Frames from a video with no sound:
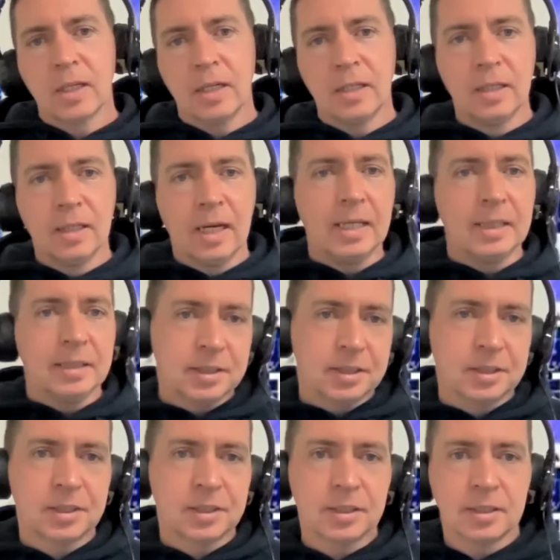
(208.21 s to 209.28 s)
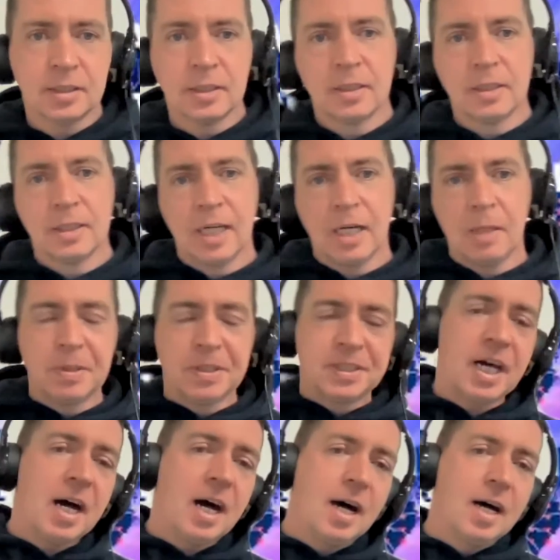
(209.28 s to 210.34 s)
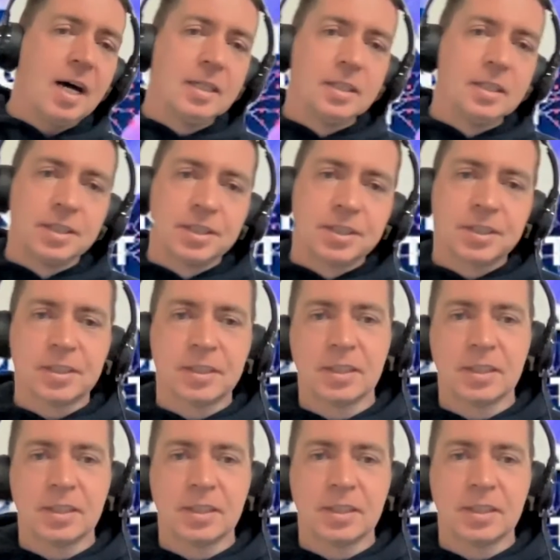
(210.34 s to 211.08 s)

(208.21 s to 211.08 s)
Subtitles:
and lights and pizzazz.